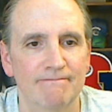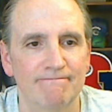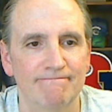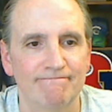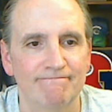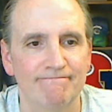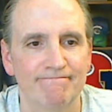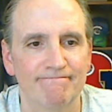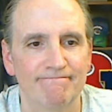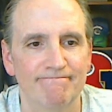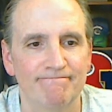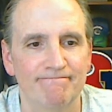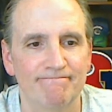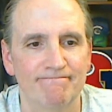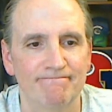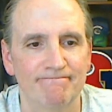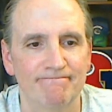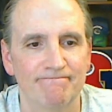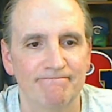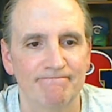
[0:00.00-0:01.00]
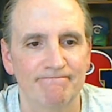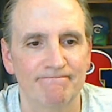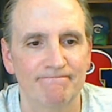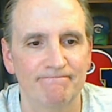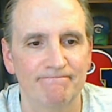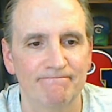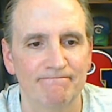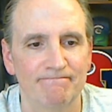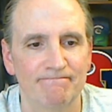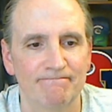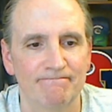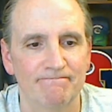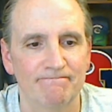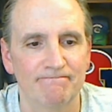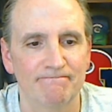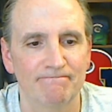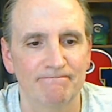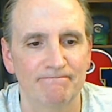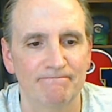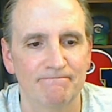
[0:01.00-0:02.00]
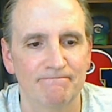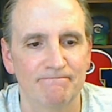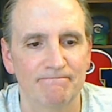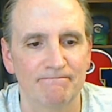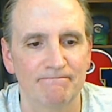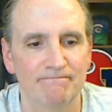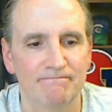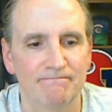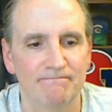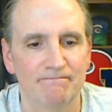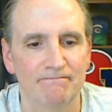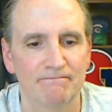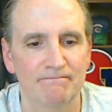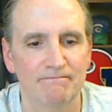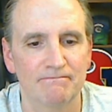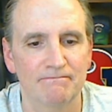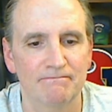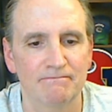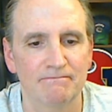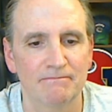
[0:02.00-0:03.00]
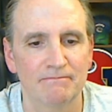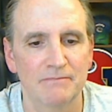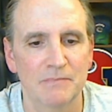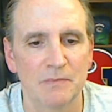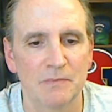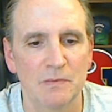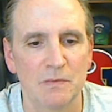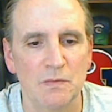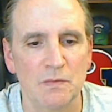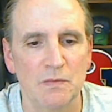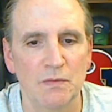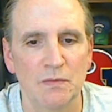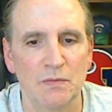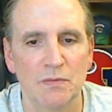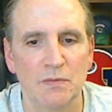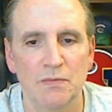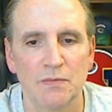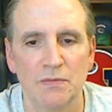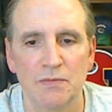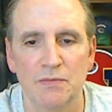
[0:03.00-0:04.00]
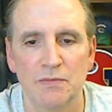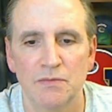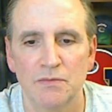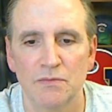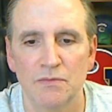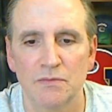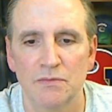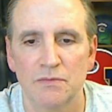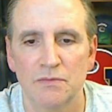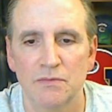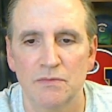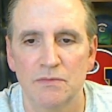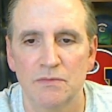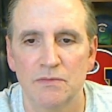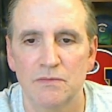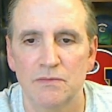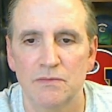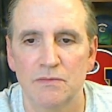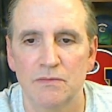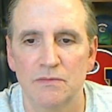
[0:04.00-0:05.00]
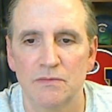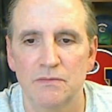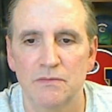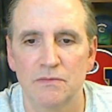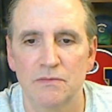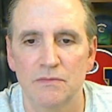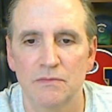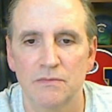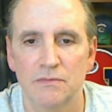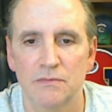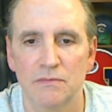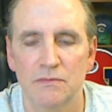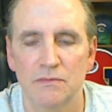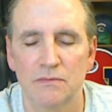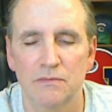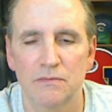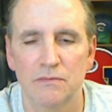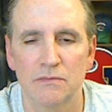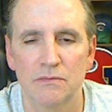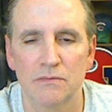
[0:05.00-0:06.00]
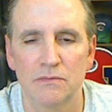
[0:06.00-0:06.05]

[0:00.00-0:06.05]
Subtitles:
This person isn't speaking.